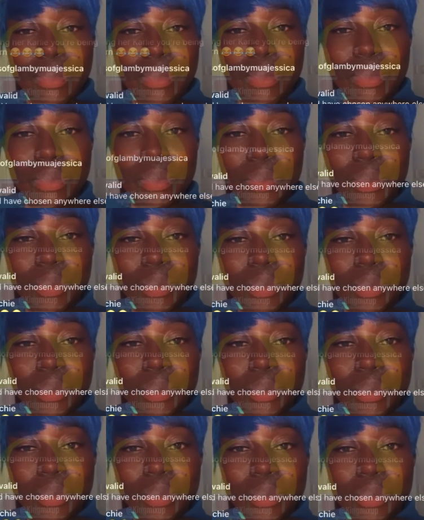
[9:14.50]

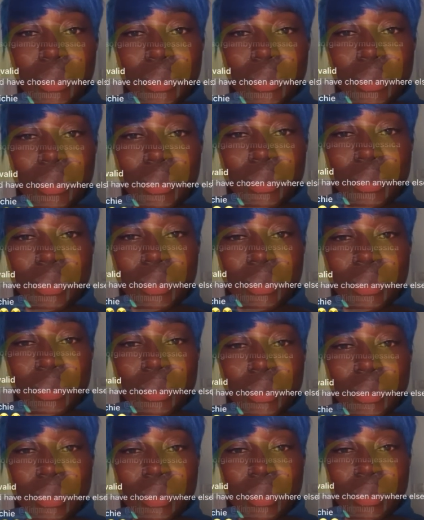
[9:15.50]

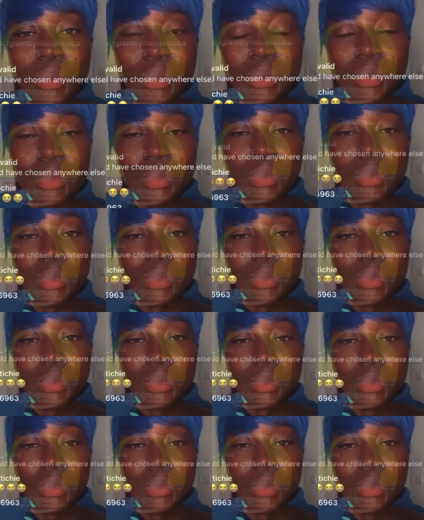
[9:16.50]
(no one is talking)